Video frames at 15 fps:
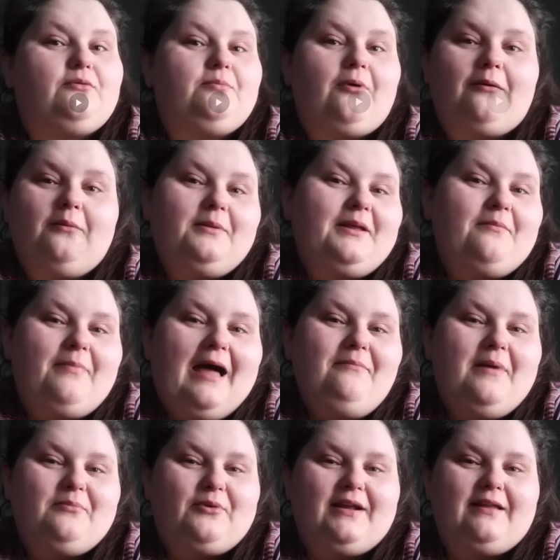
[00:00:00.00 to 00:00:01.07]
Oh, probably a bad
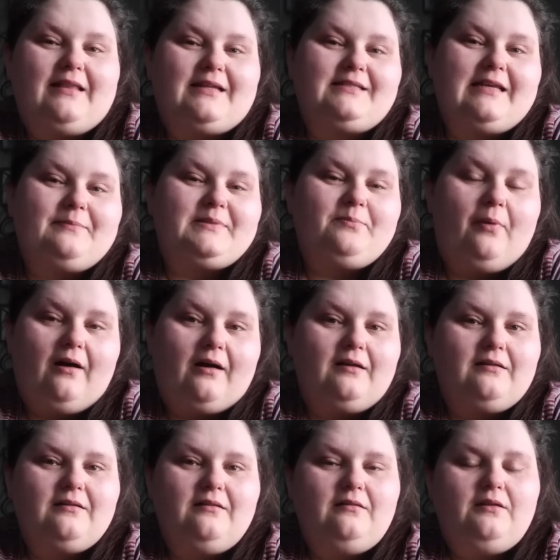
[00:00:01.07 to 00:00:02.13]
memory in that same spot.
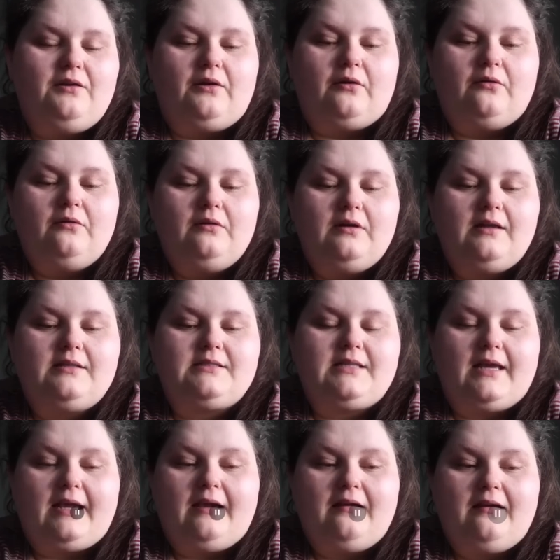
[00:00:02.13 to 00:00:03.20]
You know, it's
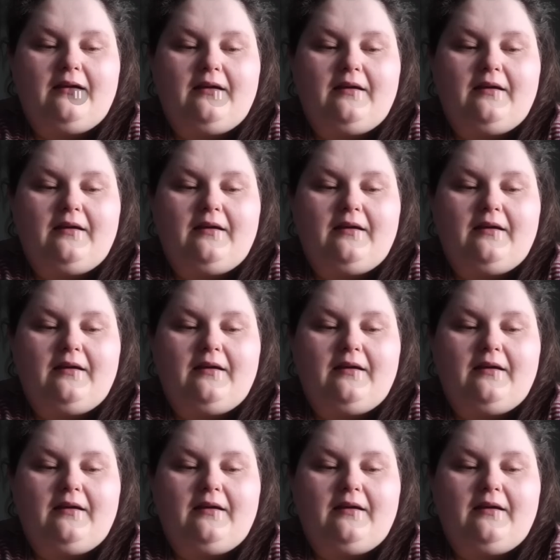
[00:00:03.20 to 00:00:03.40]
like